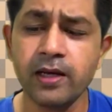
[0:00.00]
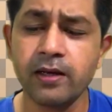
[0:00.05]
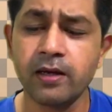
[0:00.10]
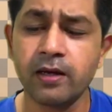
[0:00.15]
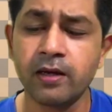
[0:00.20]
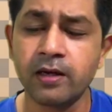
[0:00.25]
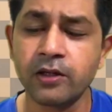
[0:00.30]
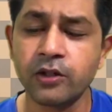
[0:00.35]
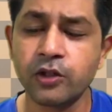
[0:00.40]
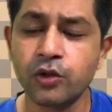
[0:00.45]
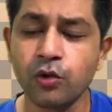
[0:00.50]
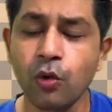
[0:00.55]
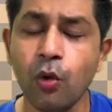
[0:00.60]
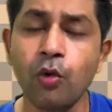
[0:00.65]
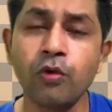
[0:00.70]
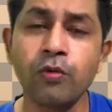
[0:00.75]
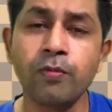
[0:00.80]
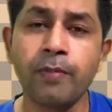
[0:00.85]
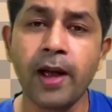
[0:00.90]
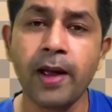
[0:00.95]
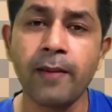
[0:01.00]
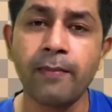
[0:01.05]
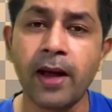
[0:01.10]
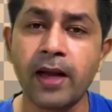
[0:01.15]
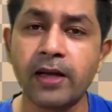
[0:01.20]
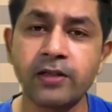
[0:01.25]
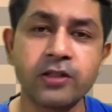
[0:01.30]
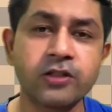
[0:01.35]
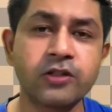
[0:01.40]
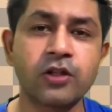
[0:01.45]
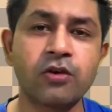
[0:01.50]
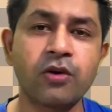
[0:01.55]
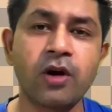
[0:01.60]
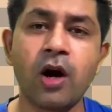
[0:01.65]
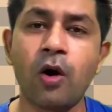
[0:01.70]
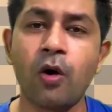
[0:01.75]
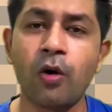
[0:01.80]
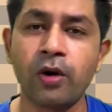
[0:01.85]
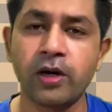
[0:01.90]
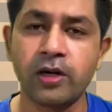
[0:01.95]
shown by multicellular
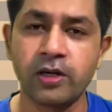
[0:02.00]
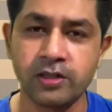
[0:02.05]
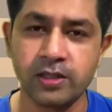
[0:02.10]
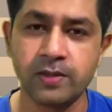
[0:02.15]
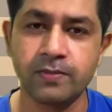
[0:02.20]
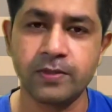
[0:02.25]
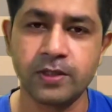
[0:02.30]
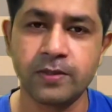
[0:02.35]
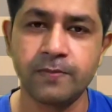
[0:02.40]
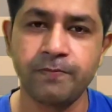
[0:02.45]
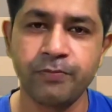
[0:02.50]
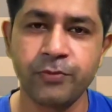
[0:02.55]
organisms.